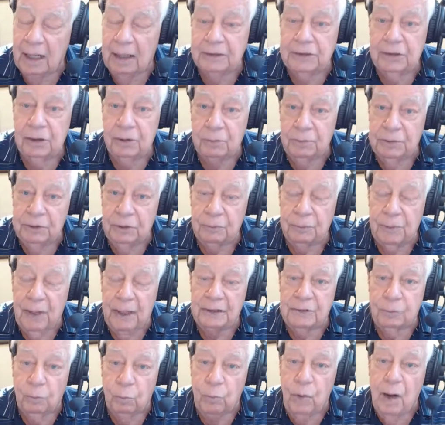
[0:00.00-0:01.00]
You're
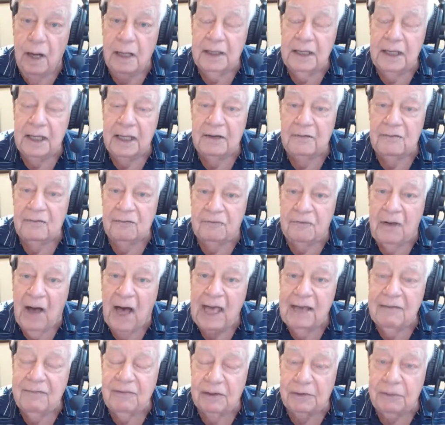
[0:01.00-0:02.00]
right. 1 in
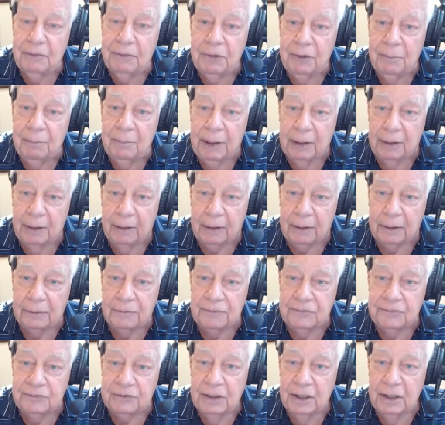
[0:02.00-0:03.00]
500
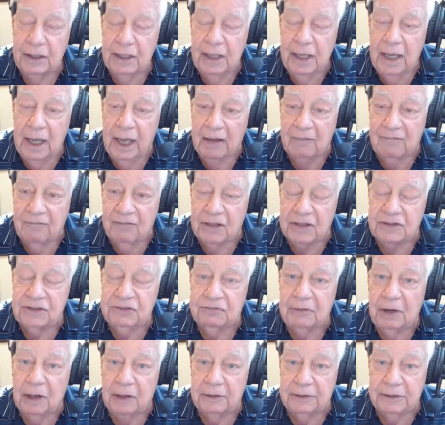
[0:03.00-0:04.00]
Americans have thus
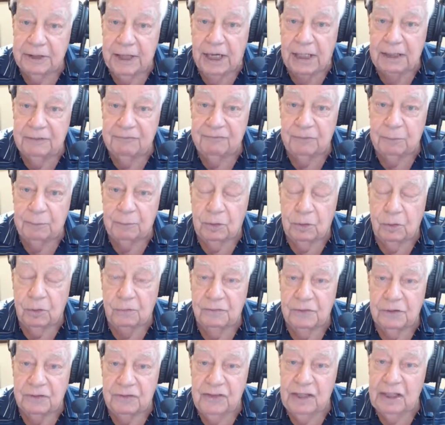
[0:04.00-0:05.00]
far died from
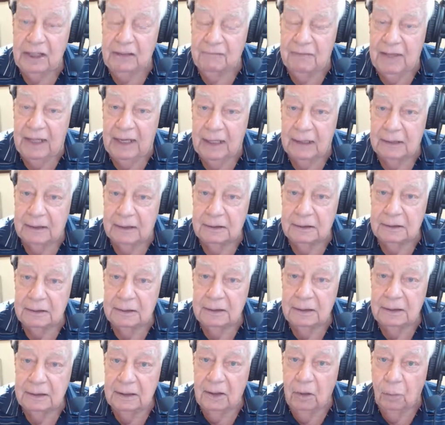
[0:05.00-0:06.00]
COVID. Think of that.
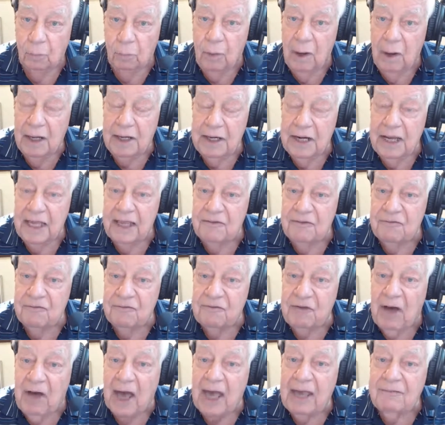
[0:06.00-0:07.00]
1 in
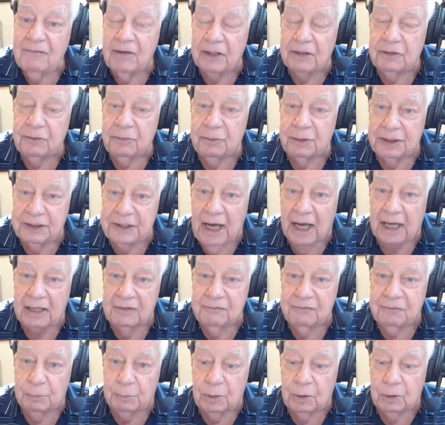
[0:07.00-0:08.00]
500
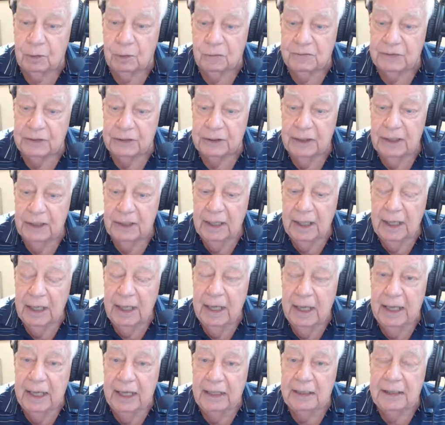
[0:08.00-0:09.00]
died from COVID.
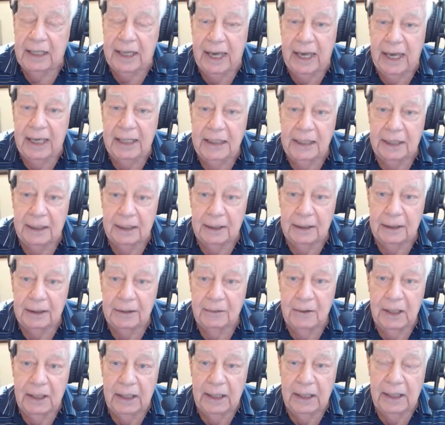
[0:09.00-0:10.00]
In Canada,
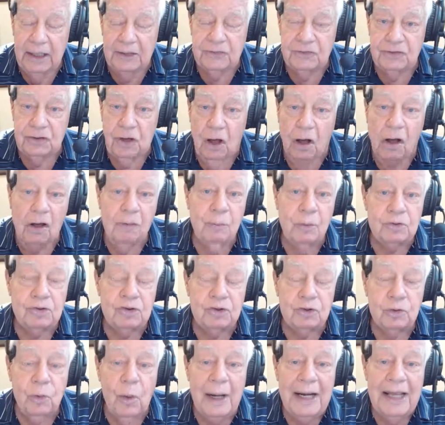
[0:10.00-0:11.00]
It's
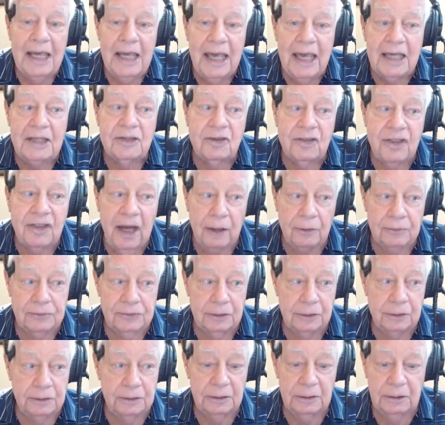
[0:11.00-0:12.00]
almost
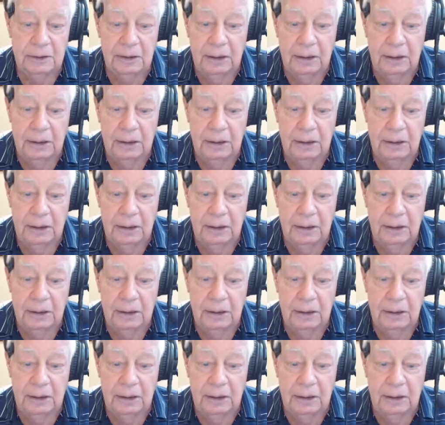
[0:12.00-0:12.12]
28,000.